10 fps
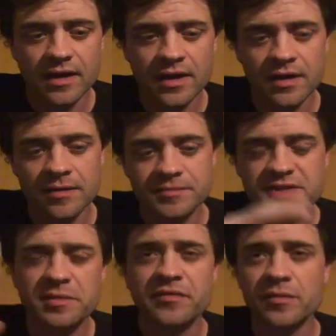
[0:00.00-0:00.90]

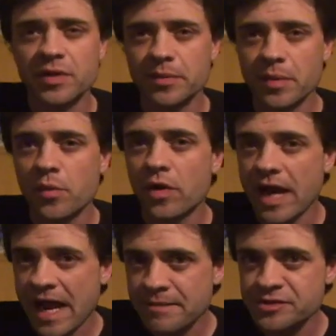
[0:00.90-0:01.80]
Some of them a little bit
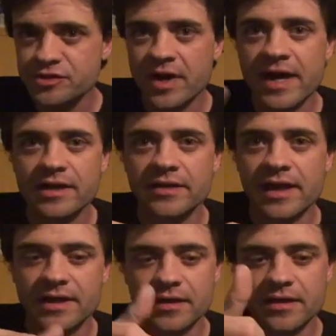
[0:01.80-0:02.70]
more abstract,
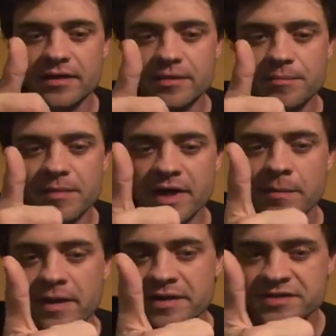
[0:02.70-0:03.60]
like my
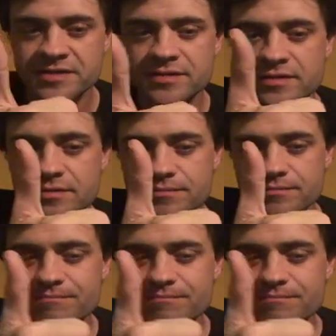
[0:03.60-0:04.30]
comparison,